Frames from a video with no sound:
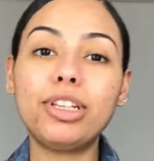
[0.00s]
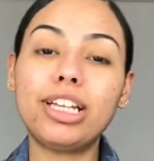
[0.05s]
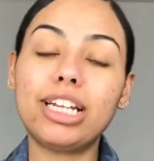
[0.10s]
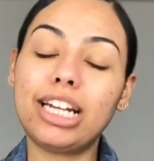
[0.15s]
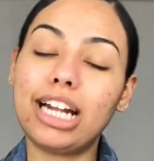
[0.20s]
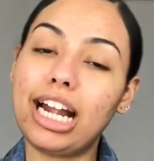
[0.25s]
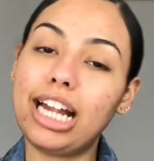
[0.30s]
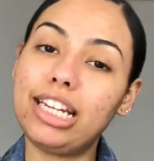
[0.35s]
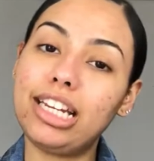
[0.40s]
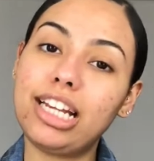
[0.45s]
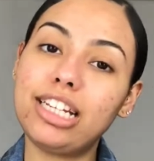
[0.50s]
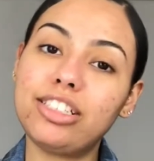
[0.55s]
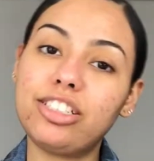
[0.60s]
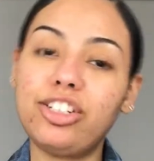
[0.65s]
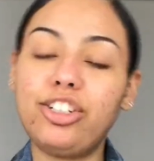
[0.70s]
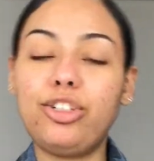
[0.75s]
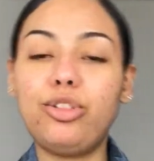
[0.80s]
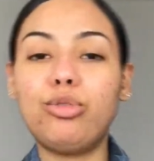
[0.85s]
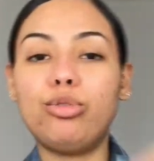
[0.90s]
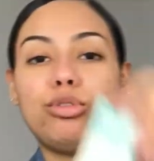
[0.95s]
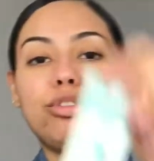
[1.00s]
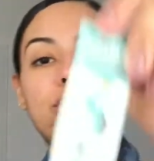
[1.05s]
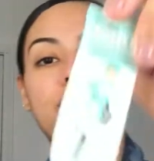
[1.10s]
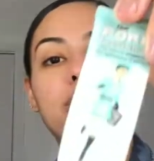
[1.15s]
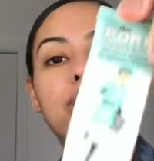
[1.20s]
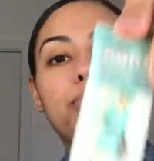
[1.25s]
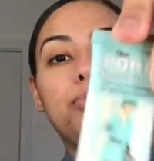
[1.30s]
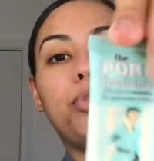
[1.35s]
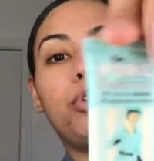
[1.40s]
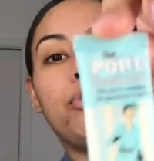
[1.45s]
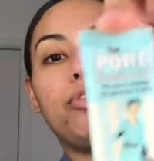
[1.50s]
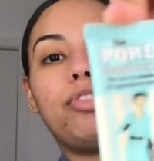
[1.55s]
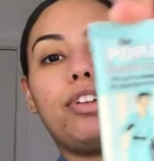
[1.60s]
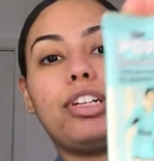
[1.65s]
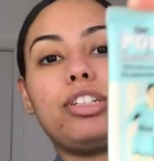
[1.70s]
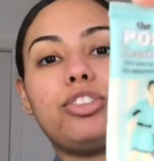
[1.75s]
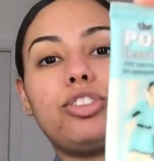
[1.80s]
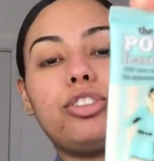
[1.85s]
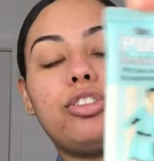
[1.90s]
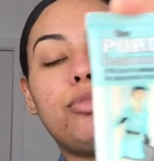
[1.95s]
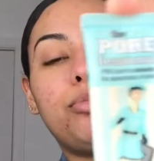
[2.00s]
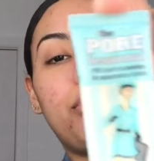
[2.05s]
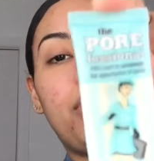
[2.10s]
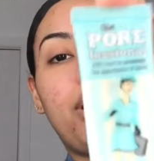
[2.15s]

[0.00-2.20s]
that I like to use is Porefessional